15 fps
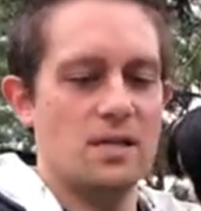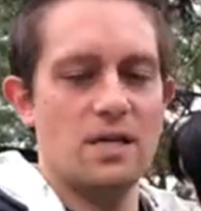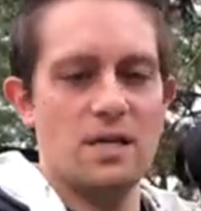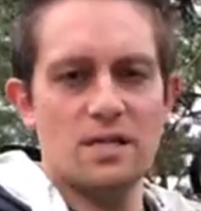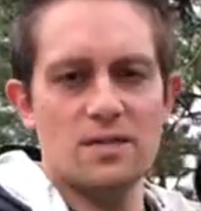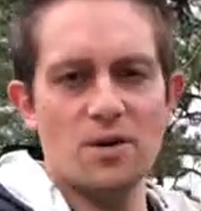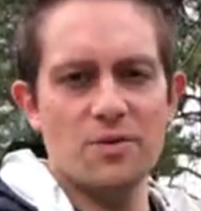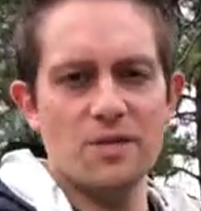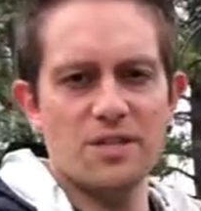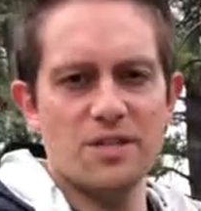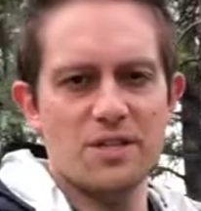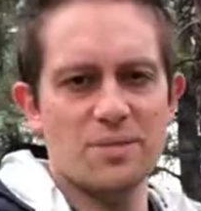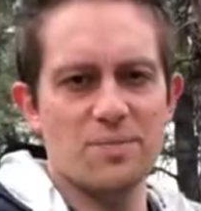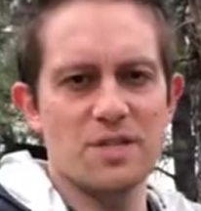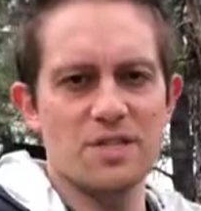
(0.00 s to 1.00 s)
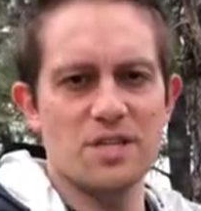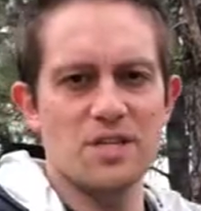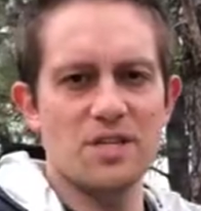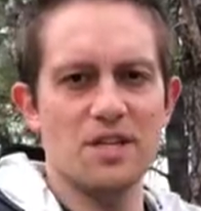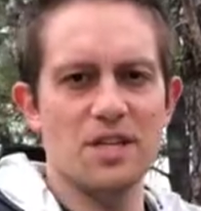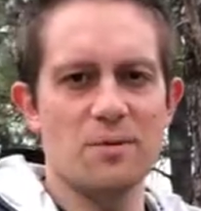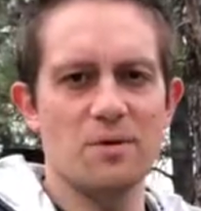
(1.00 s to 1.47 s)
It's always good to
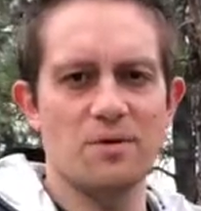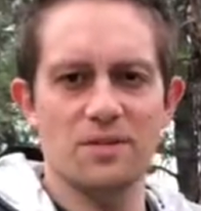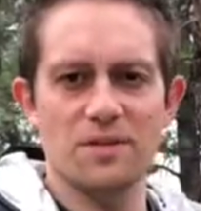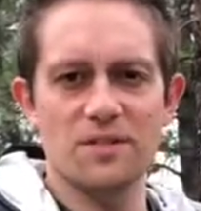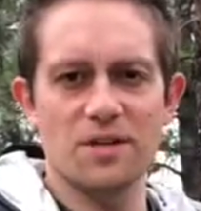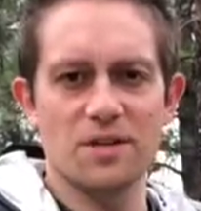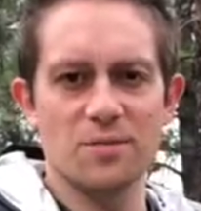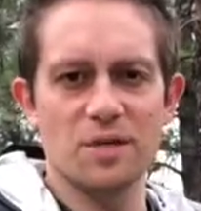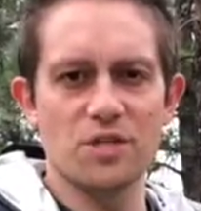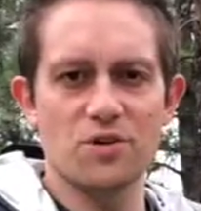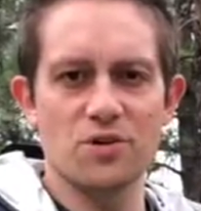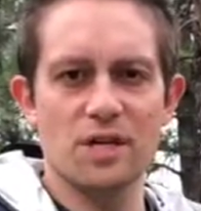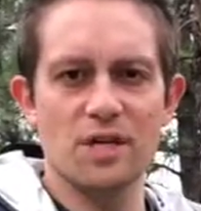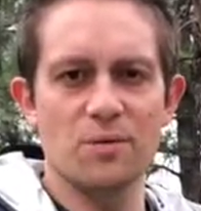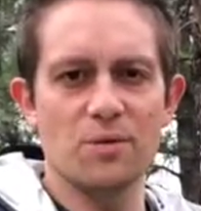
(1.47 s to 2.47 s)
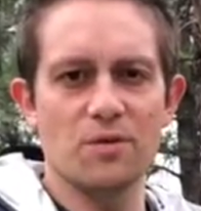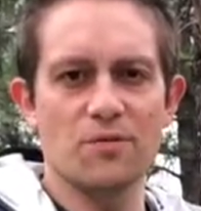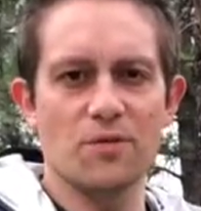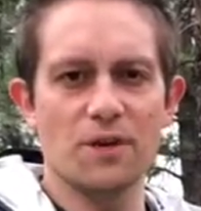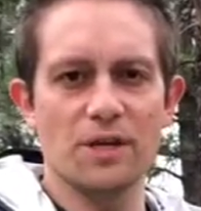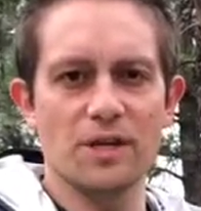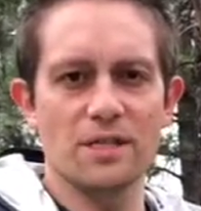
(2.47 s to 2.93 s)
position them if it's gonna be tricky
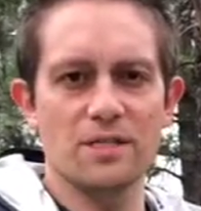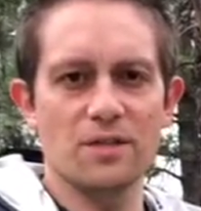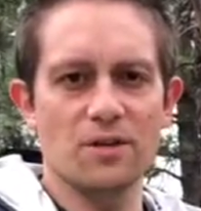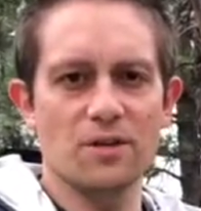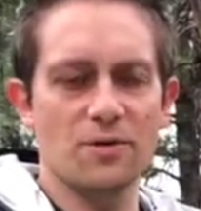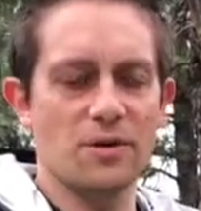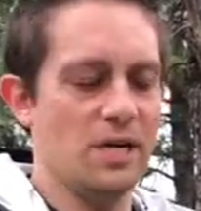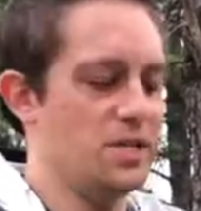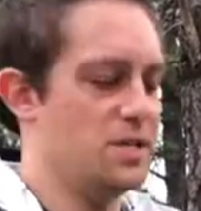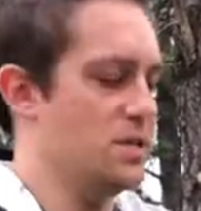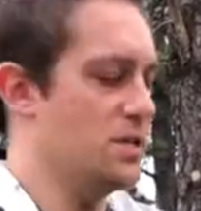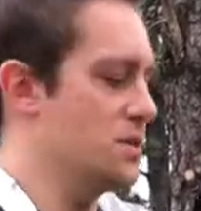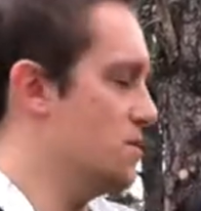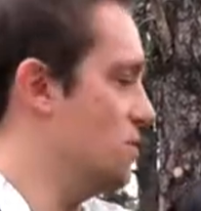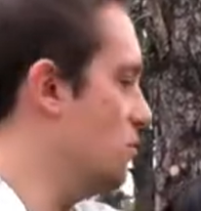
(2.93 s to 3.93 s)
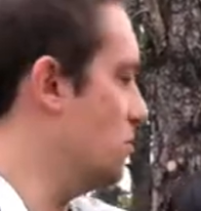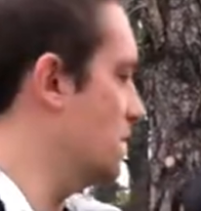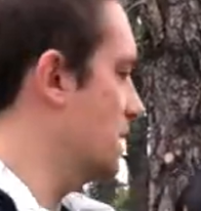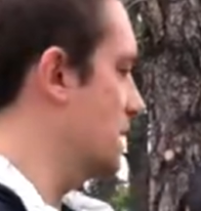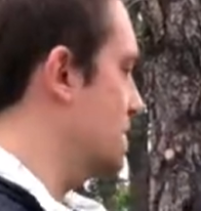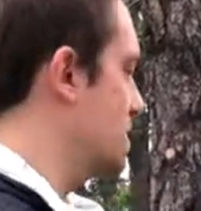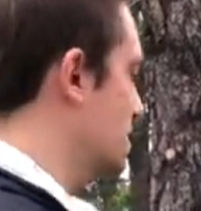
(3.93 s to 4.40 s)
before you get to a location, because you don't
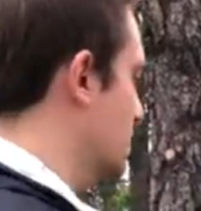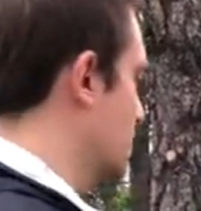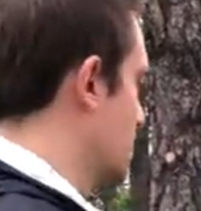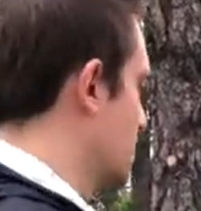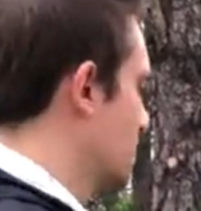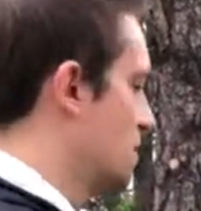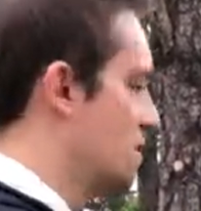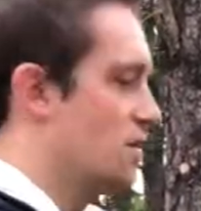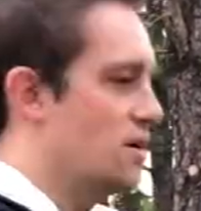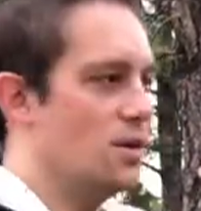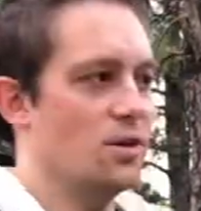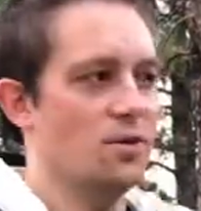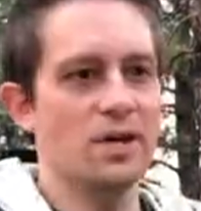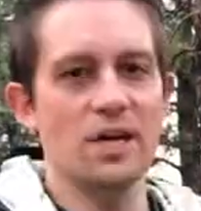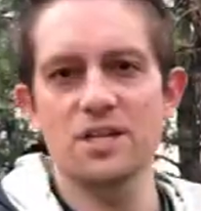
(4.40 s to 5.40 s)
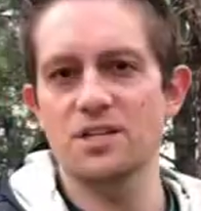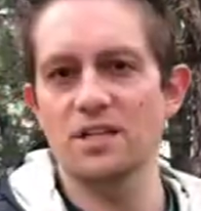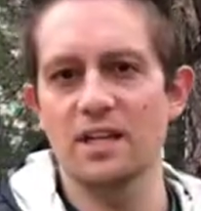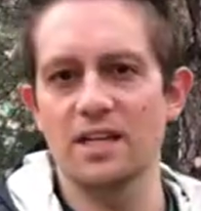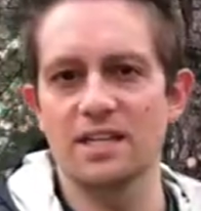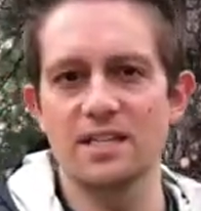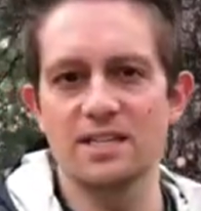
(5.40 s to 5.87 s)
wanna get to a location
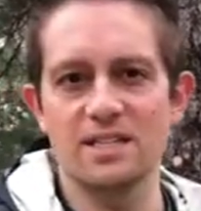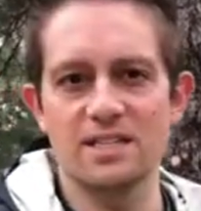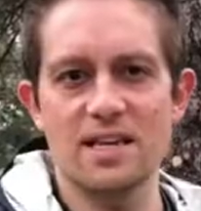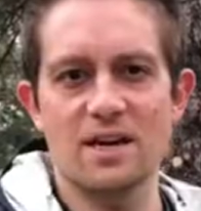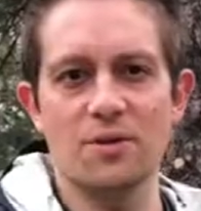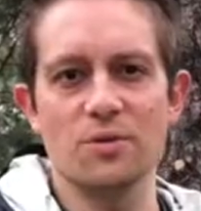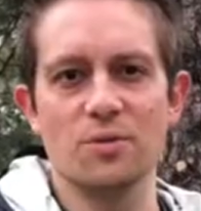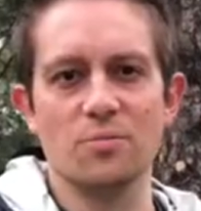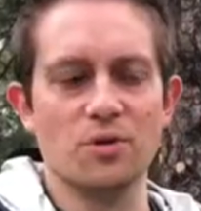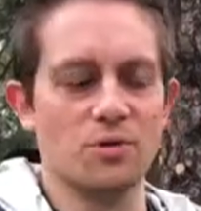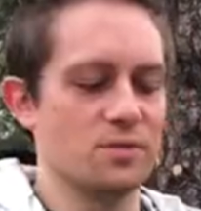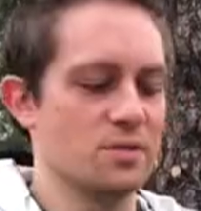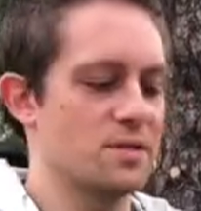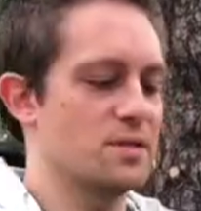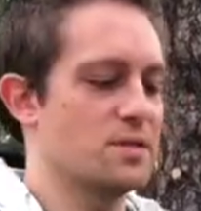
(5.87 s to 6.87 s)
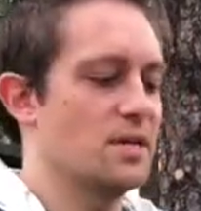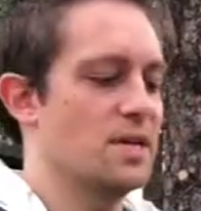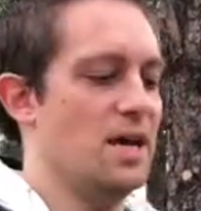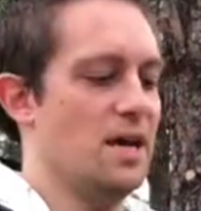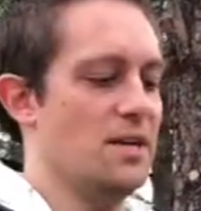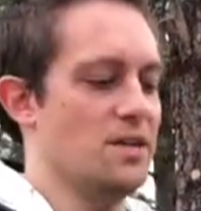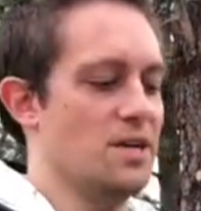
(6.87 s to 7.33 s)
like this out in the boons
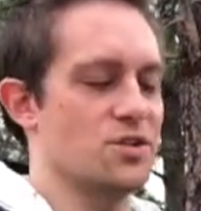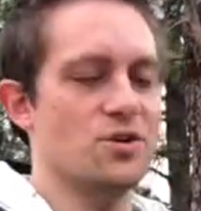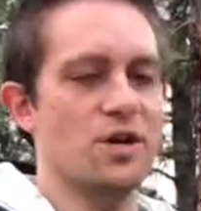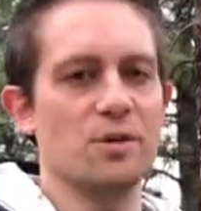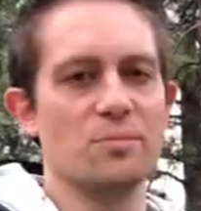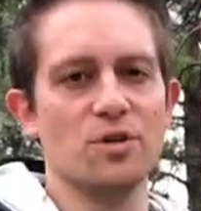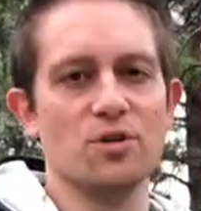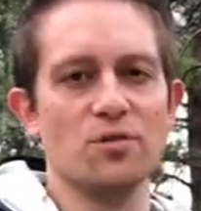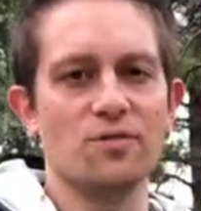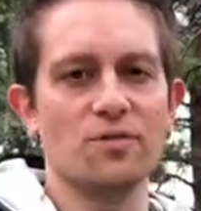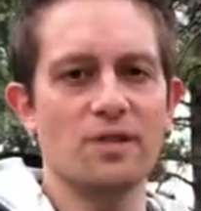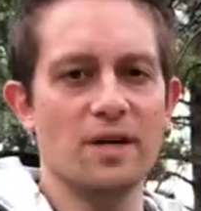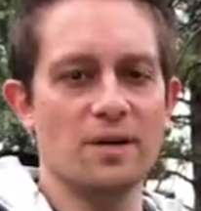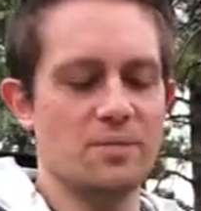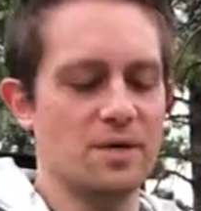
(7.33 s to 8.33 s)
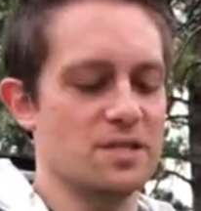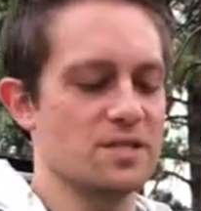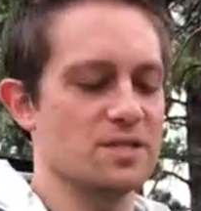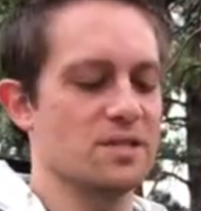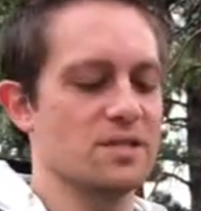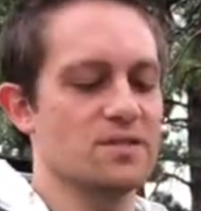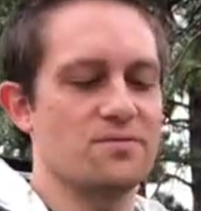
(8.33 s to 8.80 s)
and then try to maneuver them. It
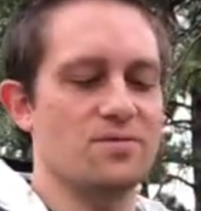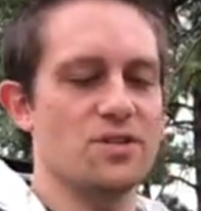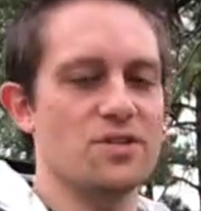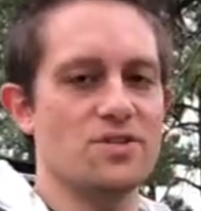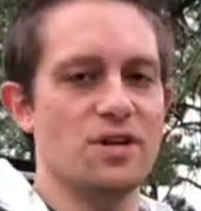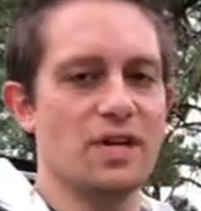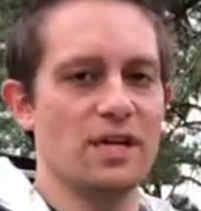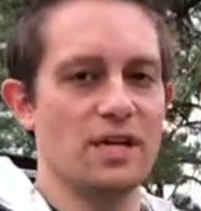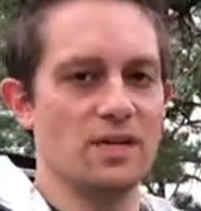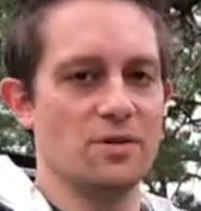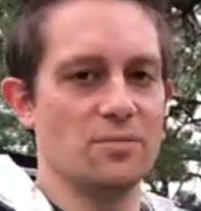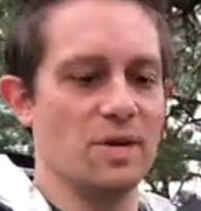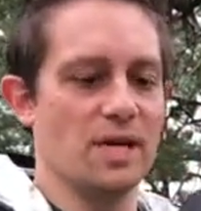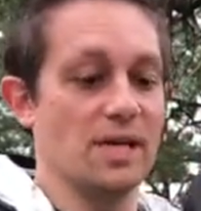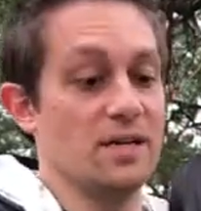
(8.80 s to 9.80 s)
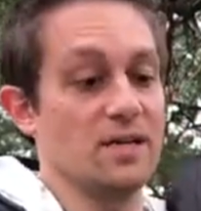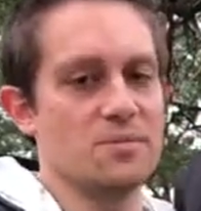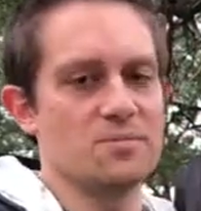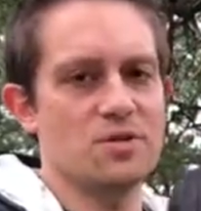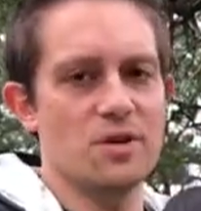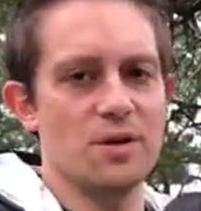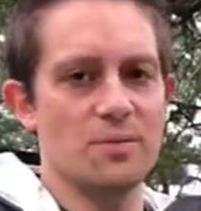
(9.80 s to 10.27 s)
just gets frustrating and you might end
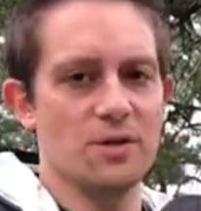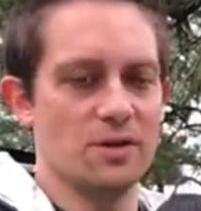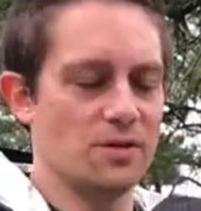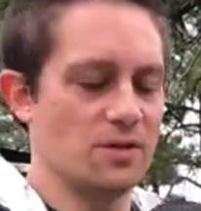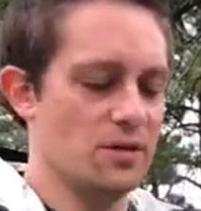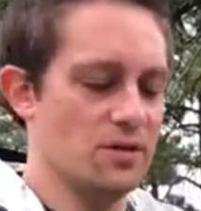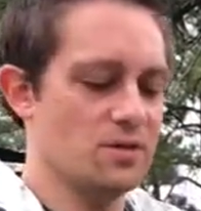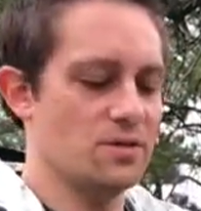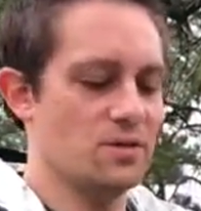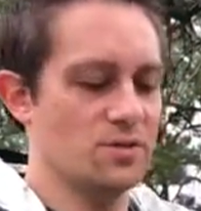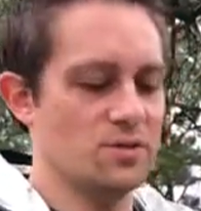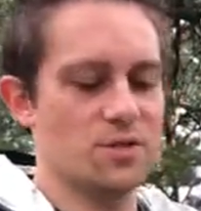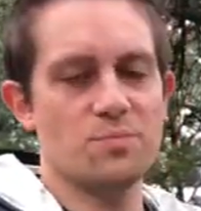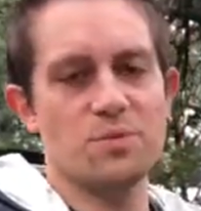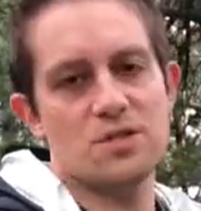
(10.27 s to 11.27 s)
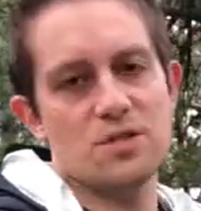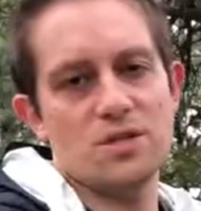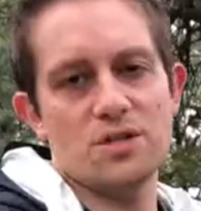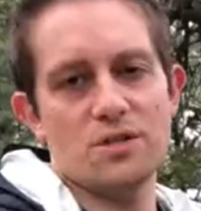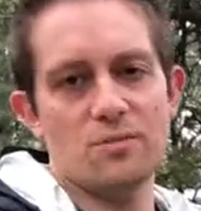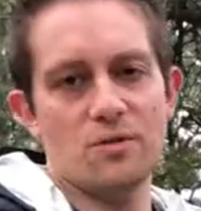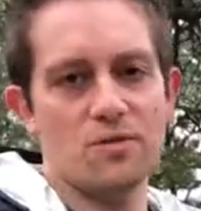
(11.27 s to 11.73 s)
up scraping your doll. So just
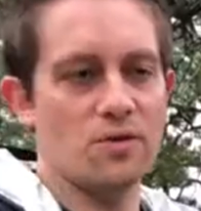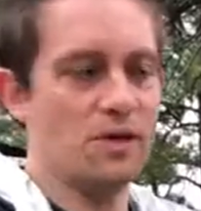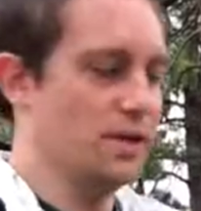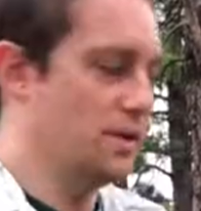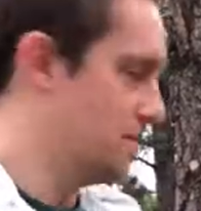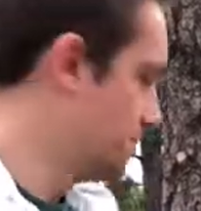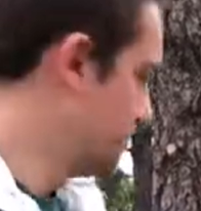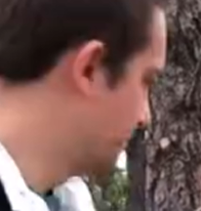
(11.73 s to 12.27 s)
position them beforehand.